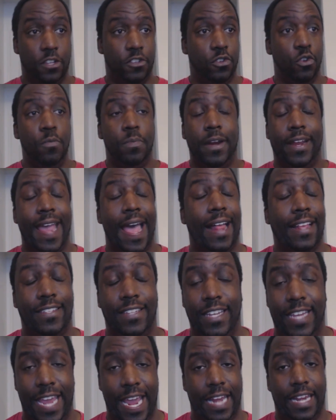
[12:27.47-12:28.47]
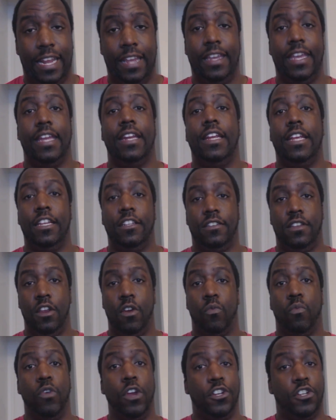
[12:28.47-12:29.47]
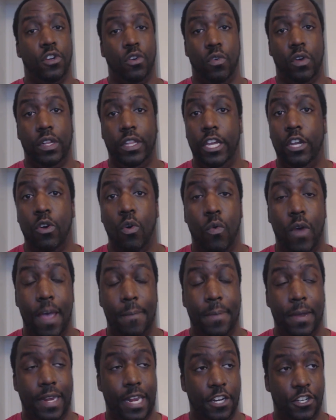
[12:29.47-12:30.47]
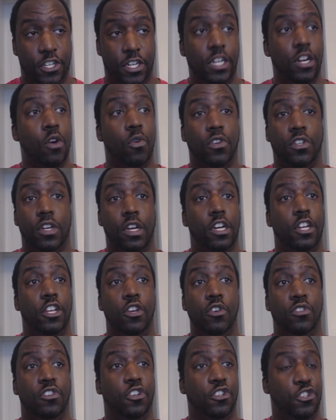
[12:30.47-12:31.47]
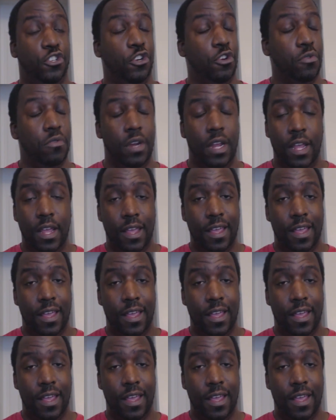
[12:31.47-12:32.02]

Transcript: The Super Galaxy Cannon, again, is the original illegal weapon that Shino was going to use to shoot.